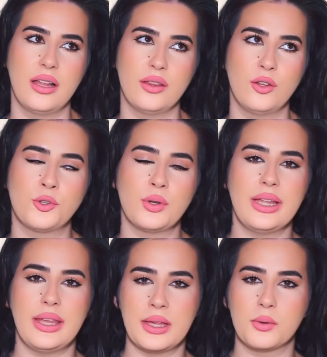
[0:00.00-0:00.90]
not
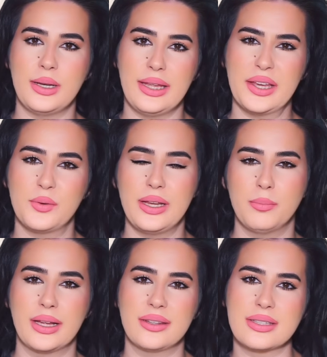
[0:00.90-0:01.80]
really equally,
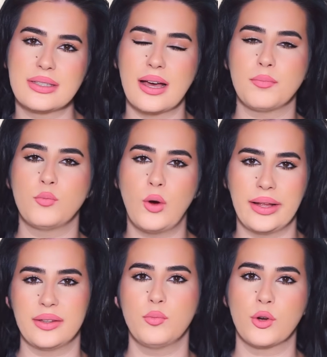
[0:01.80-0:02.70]
but
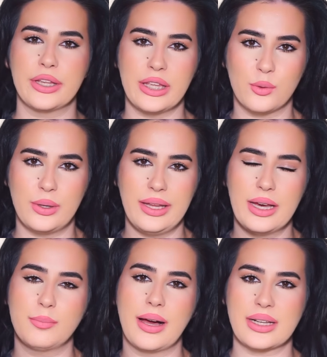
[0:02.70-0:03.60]
somewhat more equally
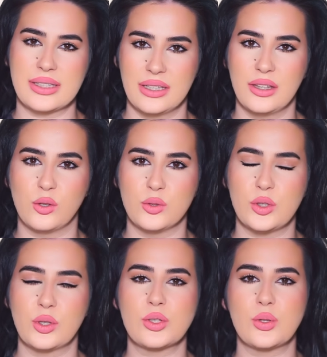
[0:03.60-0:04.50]
amongst the notes, you know.